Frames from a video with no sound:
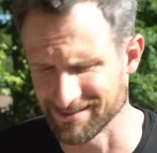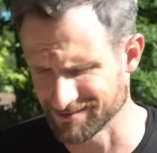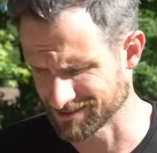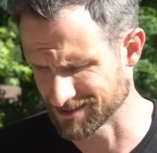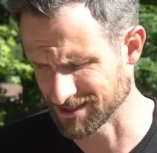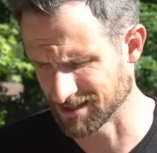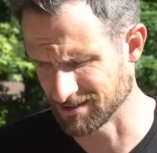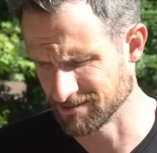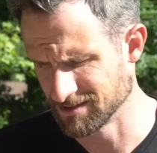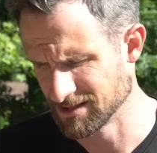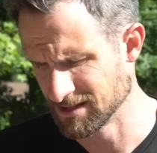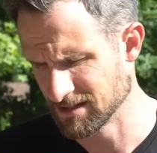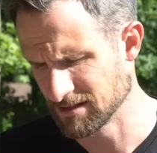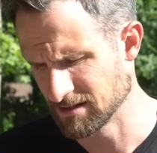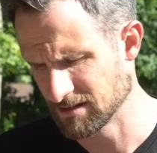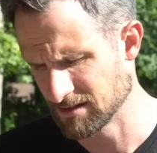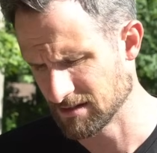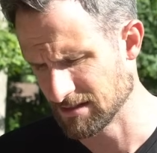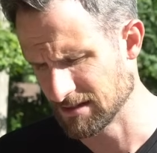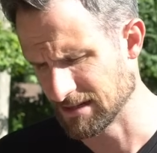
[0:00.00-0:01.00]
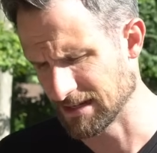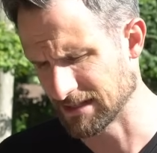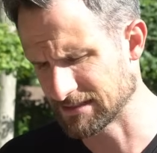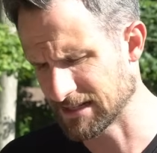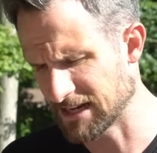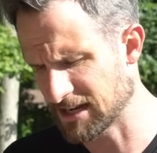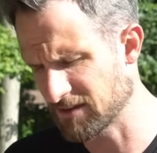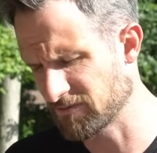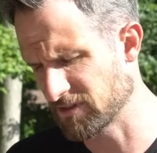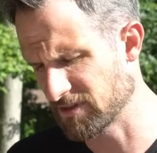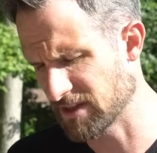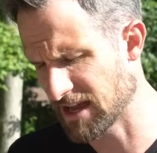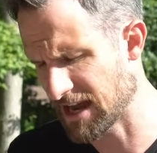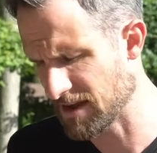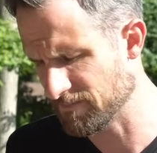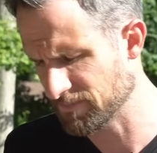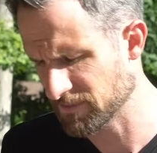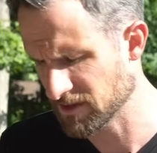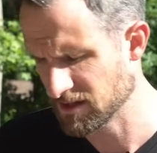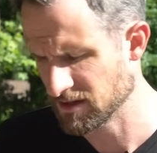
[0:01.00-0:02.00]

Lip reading: So excited for that.